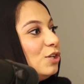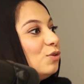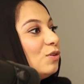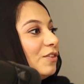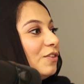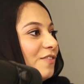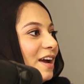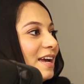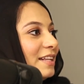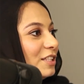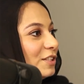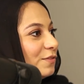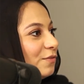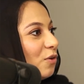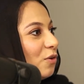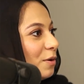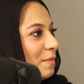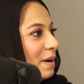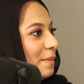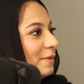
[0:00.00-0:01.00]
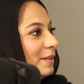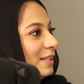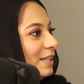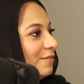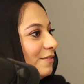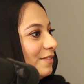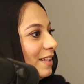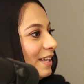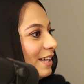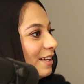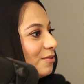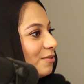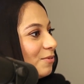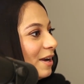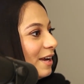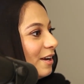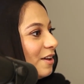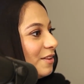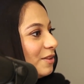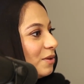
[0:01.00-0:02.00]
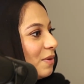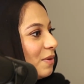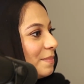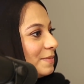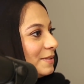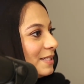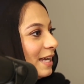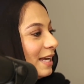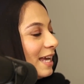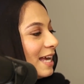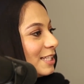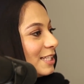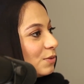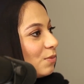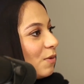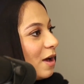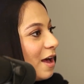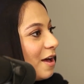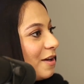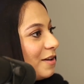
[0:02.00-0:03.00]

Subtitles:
You can find this form, I believe, like right on the website as well.